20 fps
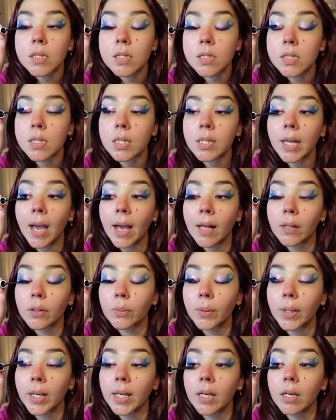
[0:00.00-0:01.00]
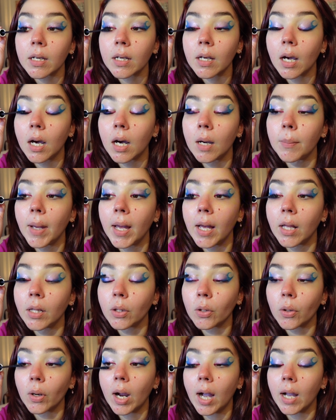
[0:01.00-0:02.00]
is the Calorie Come Hell
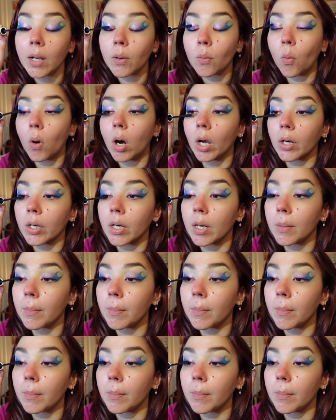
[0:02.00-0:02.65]
or High Water